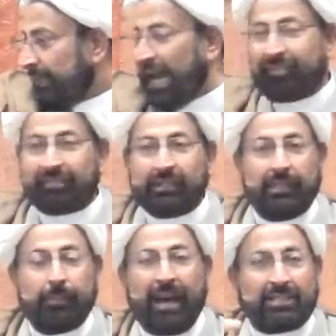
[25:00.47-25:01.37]
after the
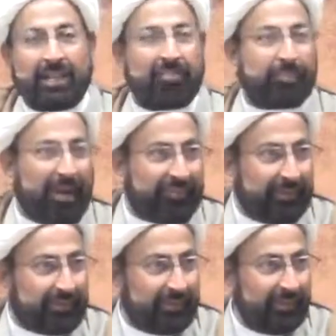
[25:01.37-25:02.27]
departure of
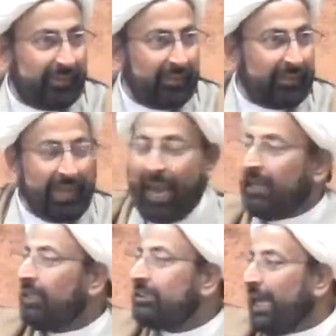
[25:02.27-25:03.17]
Prophet,
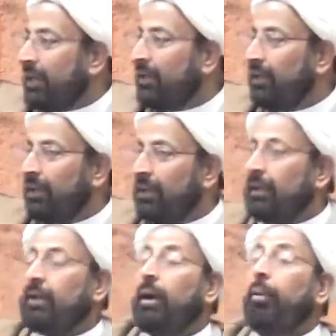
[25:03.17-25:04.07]
and he said,
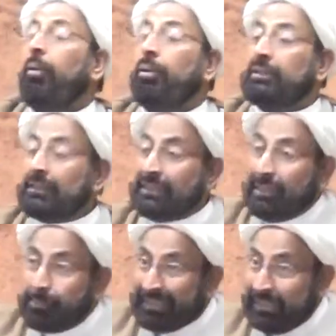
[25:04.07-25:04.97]

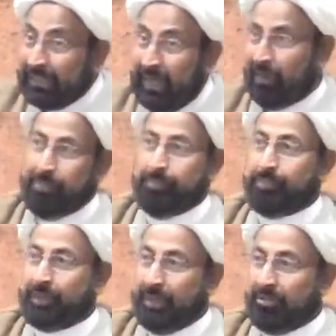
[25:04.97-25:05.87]
the Medina
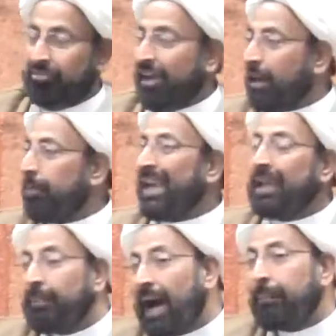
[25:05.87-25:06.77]
where my
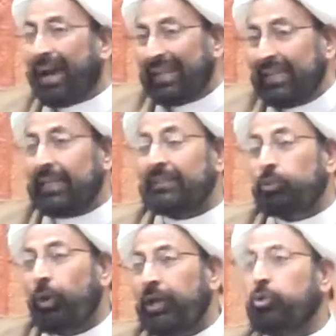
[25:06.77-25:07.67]
Imam Ali is
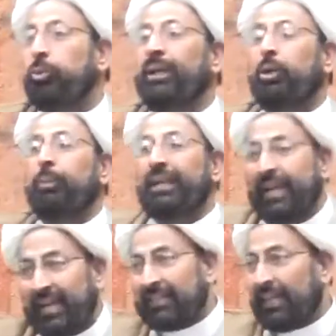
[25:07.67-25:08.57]
going to be
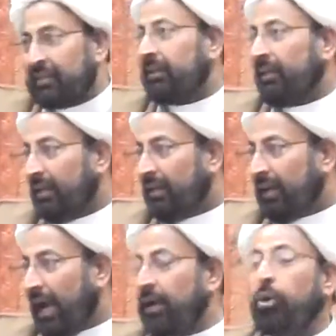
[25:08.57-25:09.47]
humiliated,
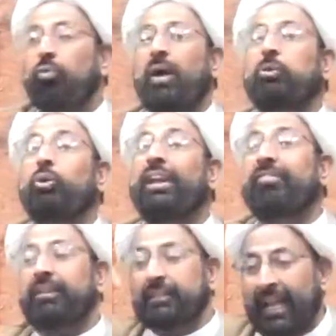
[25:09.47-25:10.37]
I don't want to
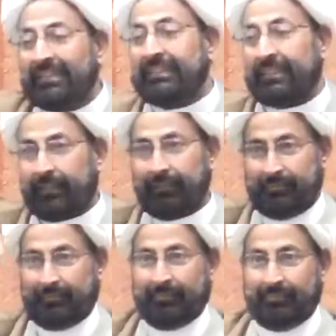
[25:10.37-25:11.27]
live in that city.
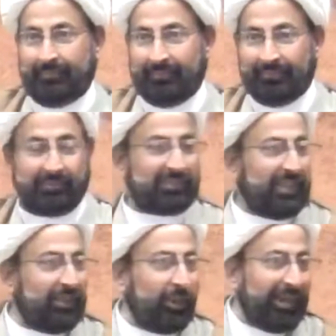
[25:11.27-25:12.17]

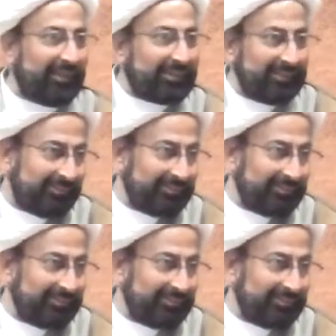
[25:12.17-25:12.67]
See, loyalty.